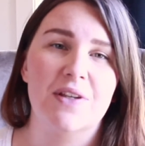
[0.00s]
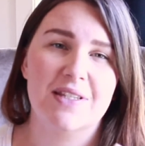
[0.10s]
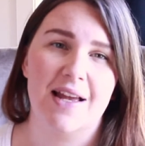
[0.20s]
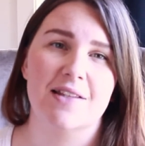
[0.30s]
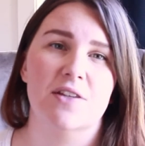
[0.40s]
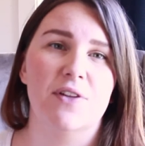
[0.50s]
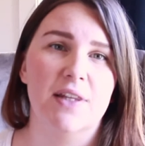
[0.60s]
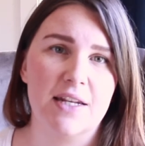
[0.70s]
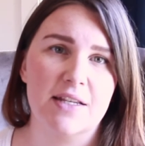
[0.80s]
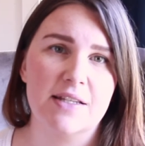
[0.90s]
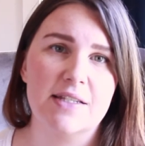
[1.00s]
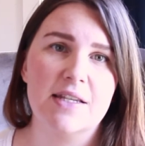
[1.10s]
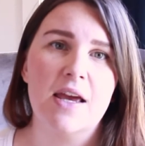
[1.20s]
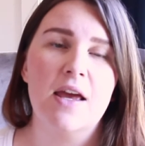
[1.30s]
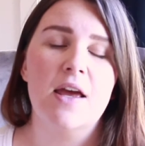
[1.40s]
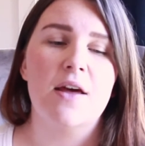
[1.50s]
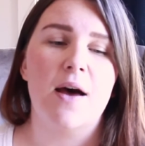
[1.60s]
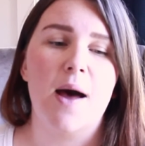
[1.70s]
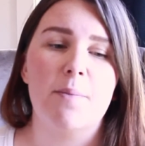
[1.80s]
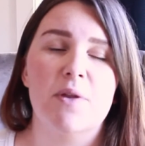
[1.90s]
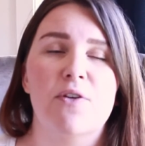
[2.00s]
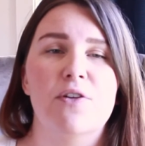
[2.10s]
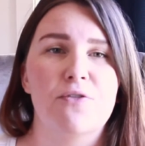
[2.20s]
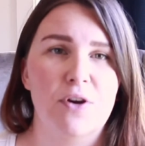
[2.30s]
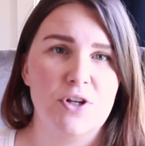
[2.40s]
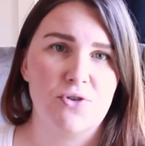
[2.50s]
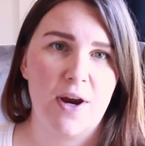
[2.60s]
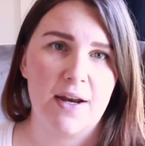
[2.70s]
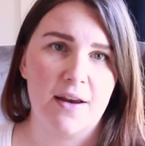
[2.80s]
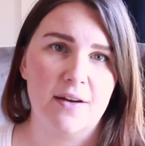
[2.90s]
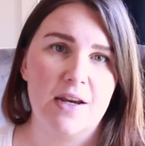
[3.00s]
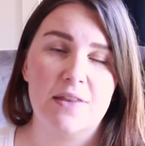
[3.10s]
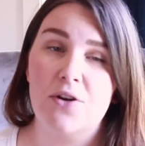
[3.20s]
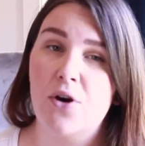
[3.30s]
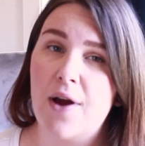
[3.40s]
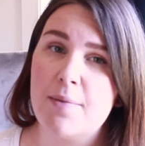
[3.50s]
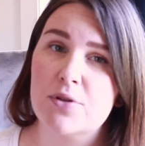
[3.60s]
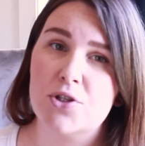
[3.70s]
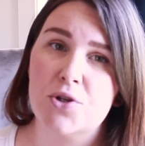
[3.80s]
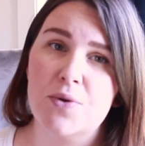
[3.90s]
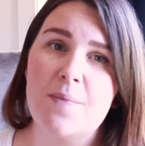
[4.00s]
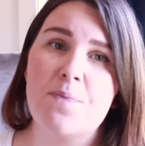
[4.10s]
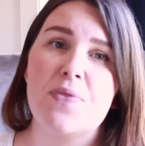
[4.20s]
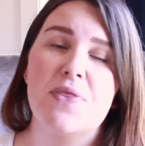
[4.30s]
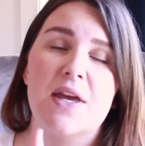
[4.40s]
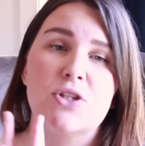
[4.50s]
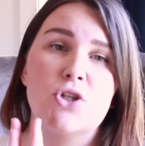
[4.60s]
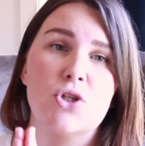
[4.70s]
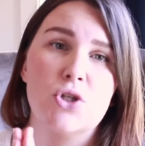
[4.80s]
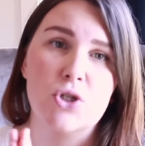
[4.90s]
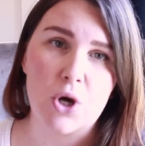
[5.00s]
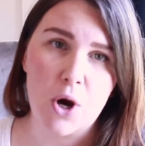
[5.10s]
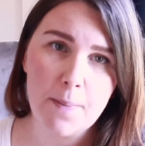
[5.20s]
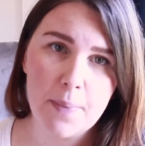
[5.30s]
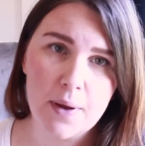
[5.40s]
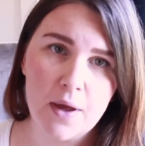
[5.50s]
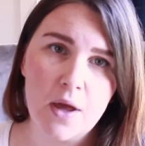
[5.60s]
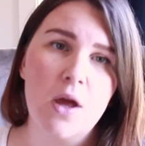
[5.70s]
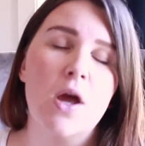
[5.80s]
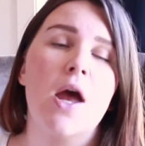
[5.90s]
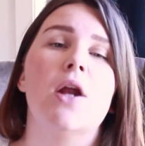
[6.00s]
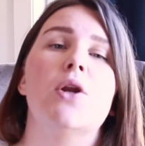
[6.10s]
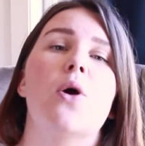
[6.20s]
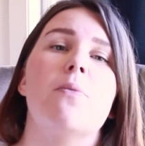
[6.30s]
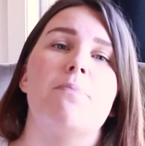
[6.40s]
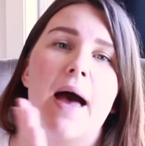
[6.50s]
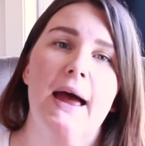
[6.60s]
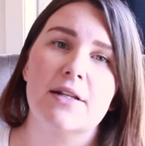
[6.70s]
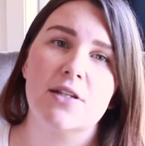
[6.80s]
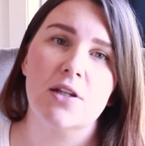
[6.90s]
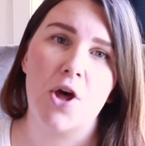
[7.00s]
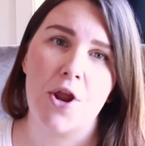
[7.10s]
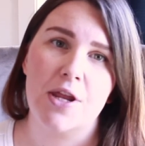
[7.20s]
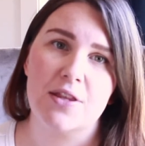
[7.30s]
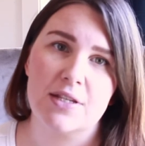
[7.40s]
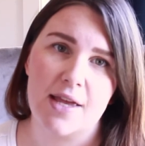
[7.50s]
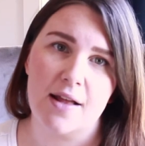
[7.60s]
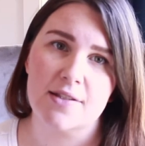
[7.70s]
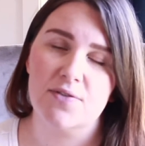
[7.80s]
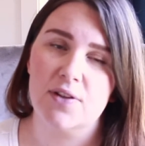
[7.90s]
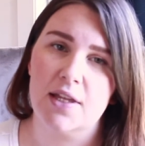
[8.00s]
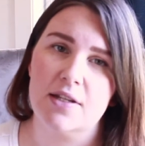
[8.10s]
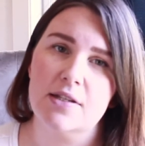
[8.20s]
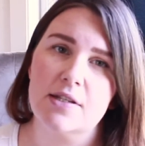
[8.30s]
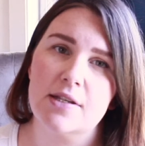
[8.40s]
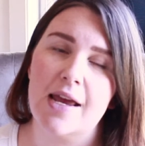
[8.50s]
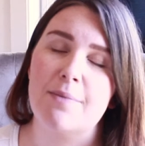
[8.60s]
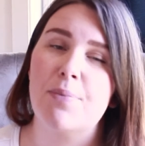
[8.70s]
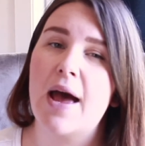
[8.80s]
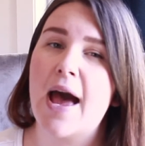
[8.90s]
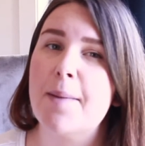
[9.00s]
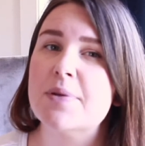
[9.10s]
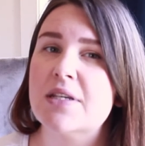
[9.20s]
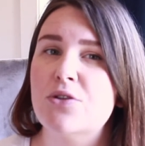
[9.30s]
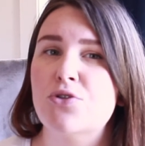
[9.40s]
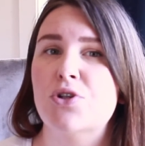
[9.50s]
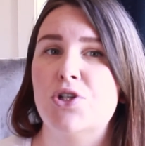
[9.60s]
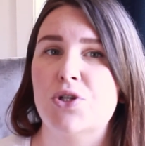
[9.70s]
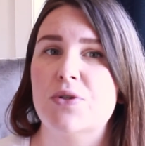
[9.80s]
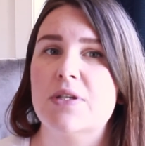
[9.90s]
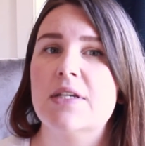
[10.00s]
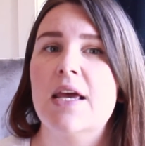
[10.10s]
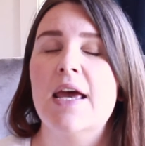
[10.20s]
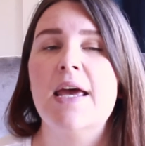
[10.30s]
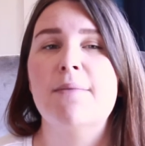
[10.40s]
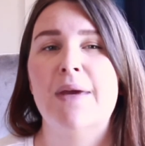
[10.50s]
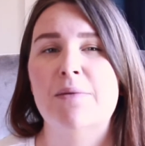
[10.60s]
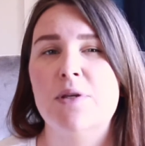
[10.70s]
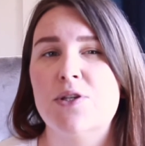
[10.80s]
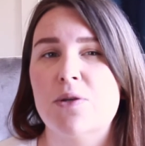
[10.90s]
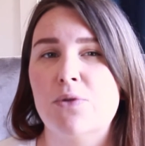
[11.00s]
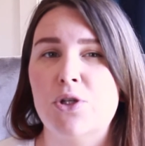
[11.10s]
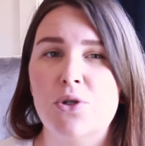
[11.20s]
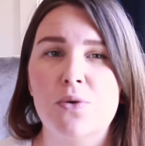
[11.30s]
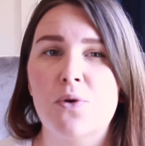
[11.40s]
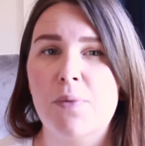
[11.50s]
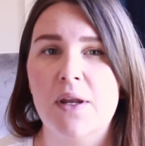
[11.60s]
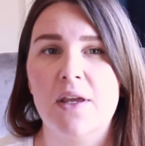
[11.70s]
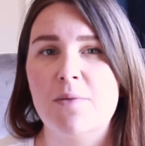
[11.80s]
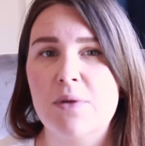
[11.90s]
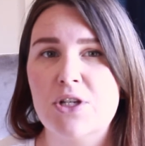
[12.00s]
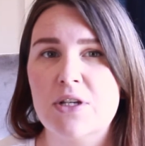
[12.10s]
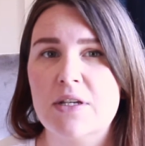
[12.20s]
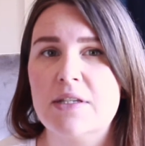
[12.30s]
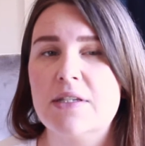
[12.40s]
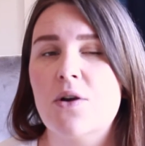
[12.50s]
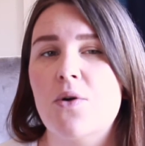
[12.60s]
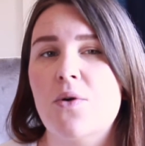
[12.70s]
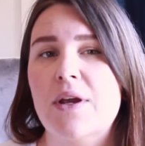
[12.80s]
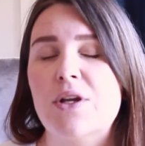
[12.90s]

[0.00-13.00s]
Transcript: sounds of the letters, they're very frustrated and they're not able to do it, then stop and go back to learning the sounds of the letters, and perhaps introduce maybe some new or better images, or